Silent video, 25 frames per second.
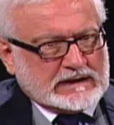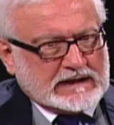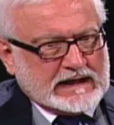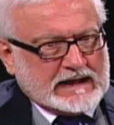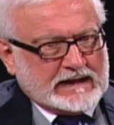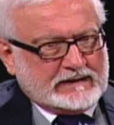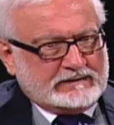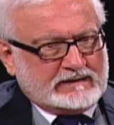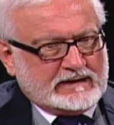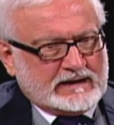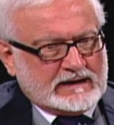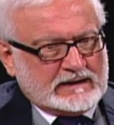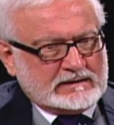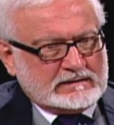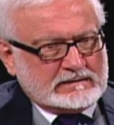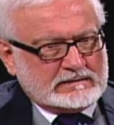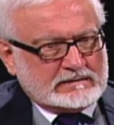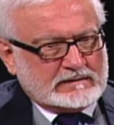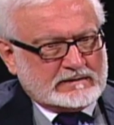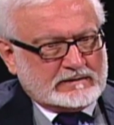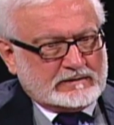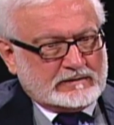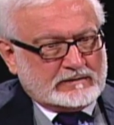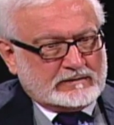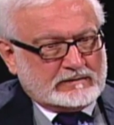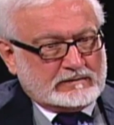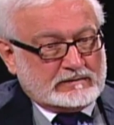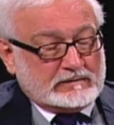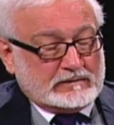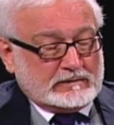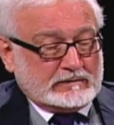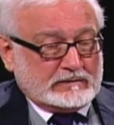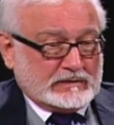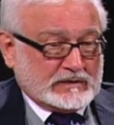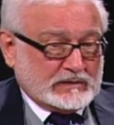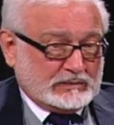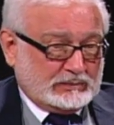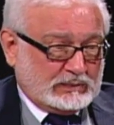And then
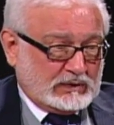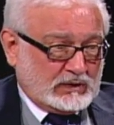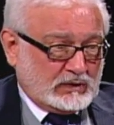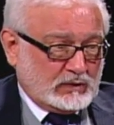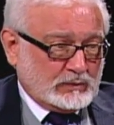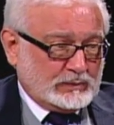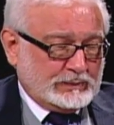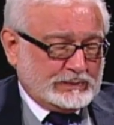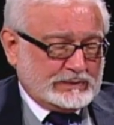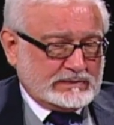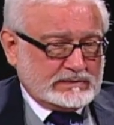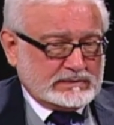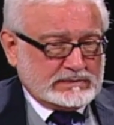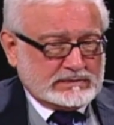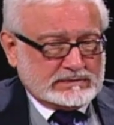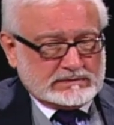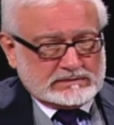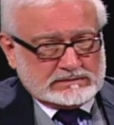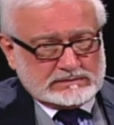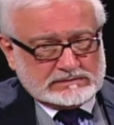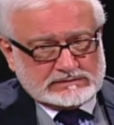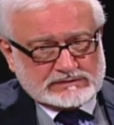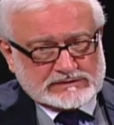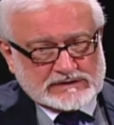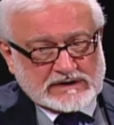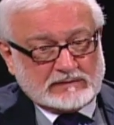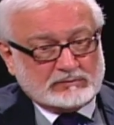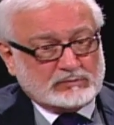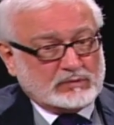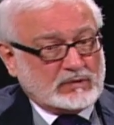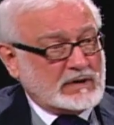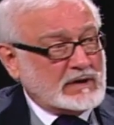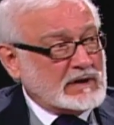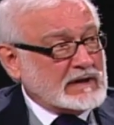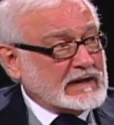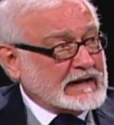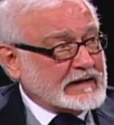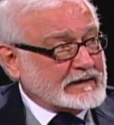the Pope, John
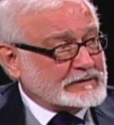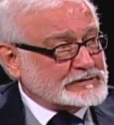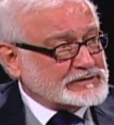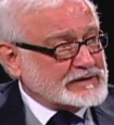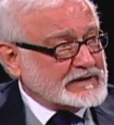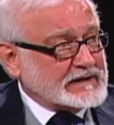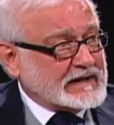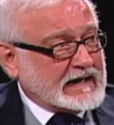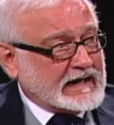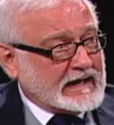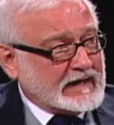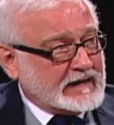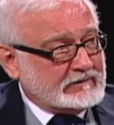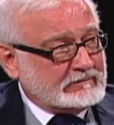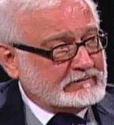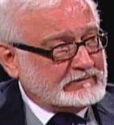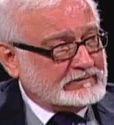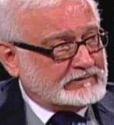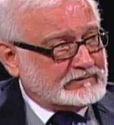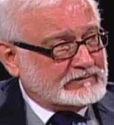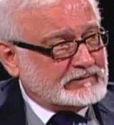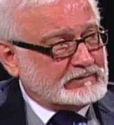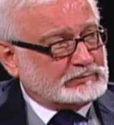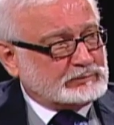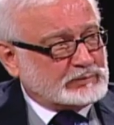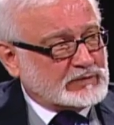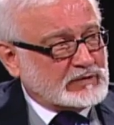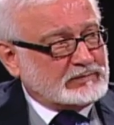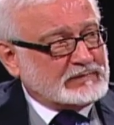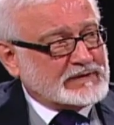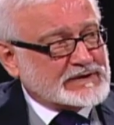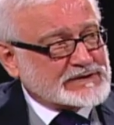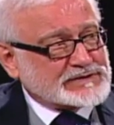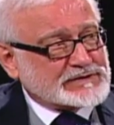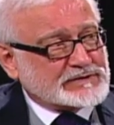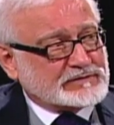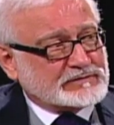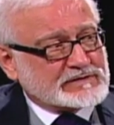Paul, actually gave
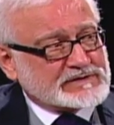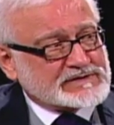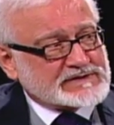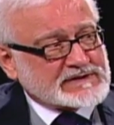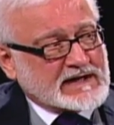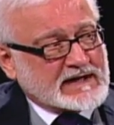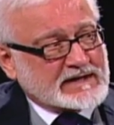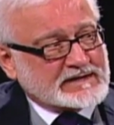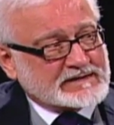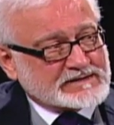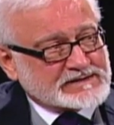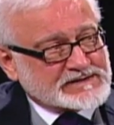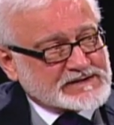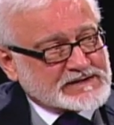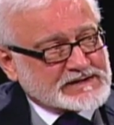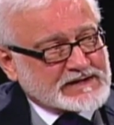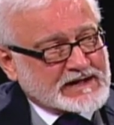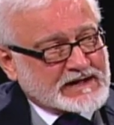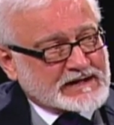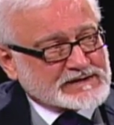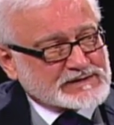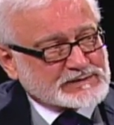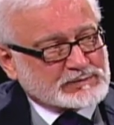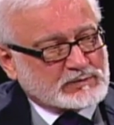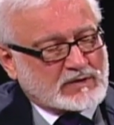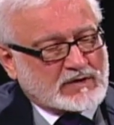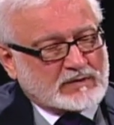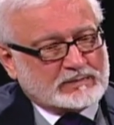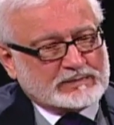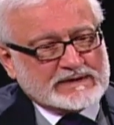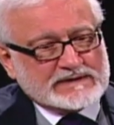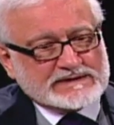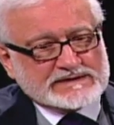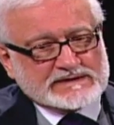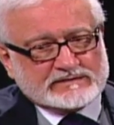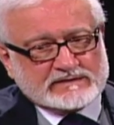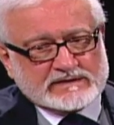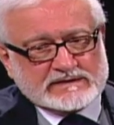permission for scientists to take a small
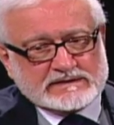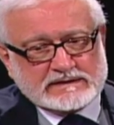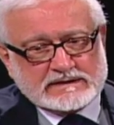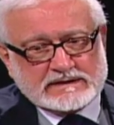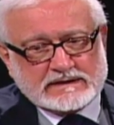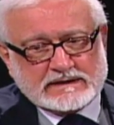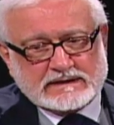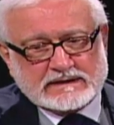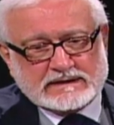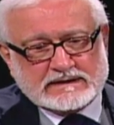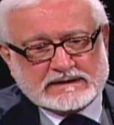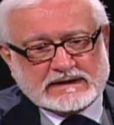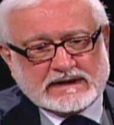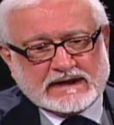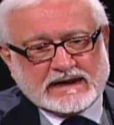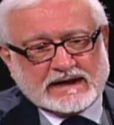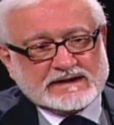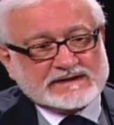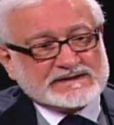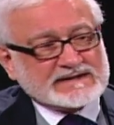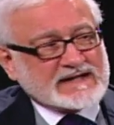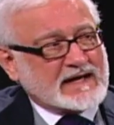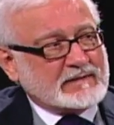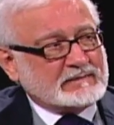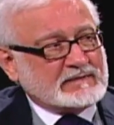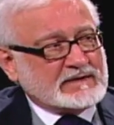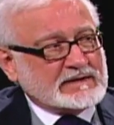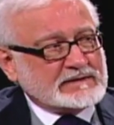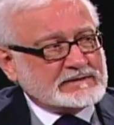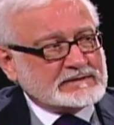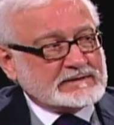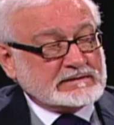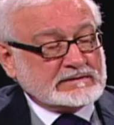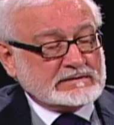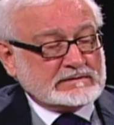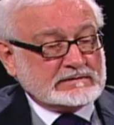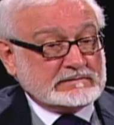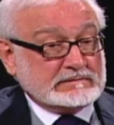piece of it and examine it.
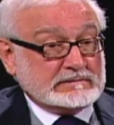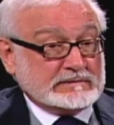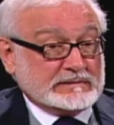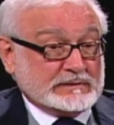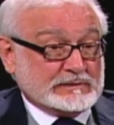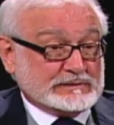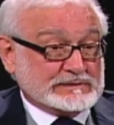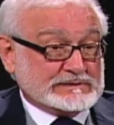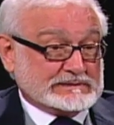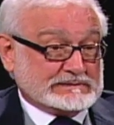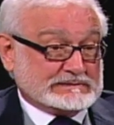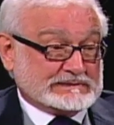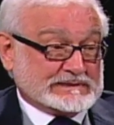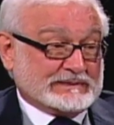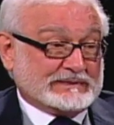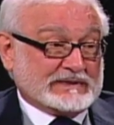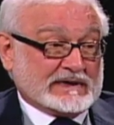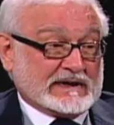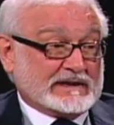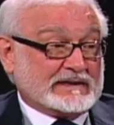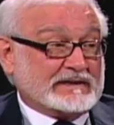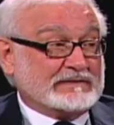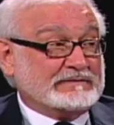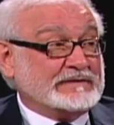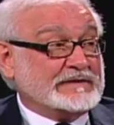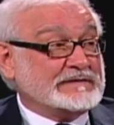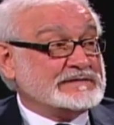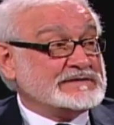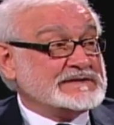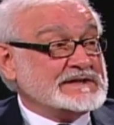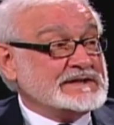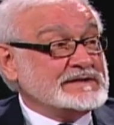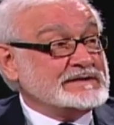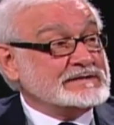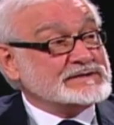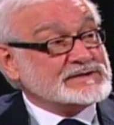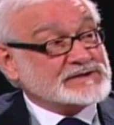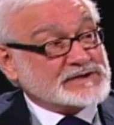And it was something like the
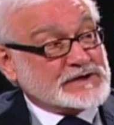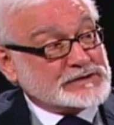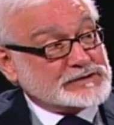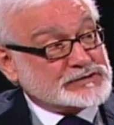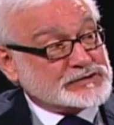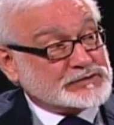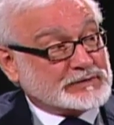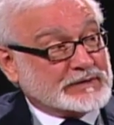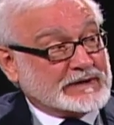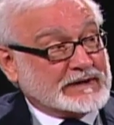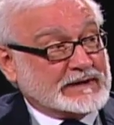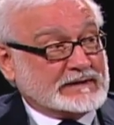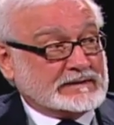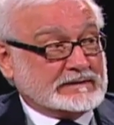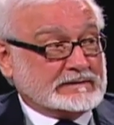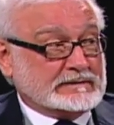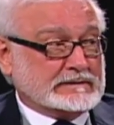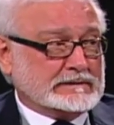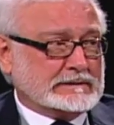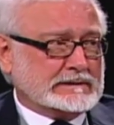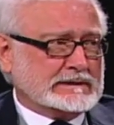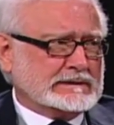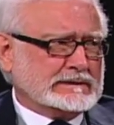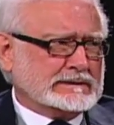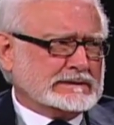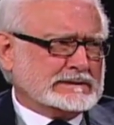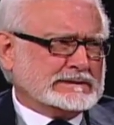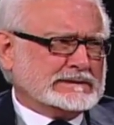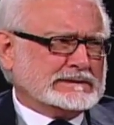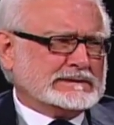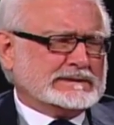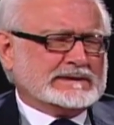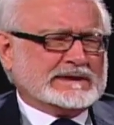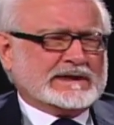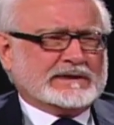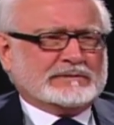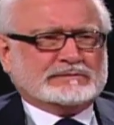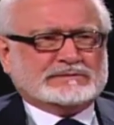15th century, and
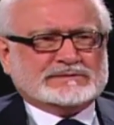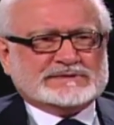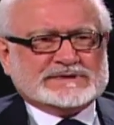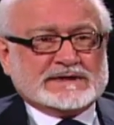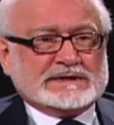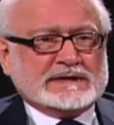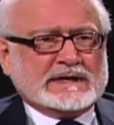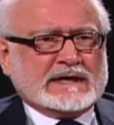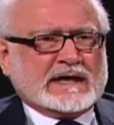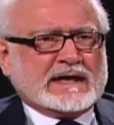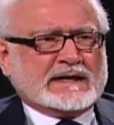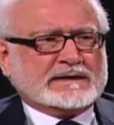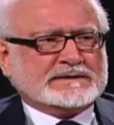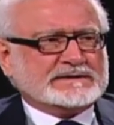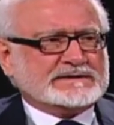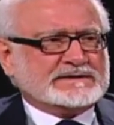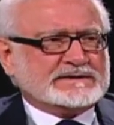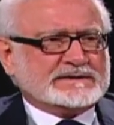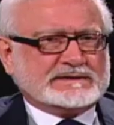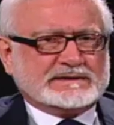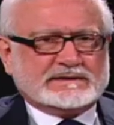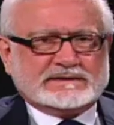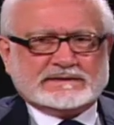it did not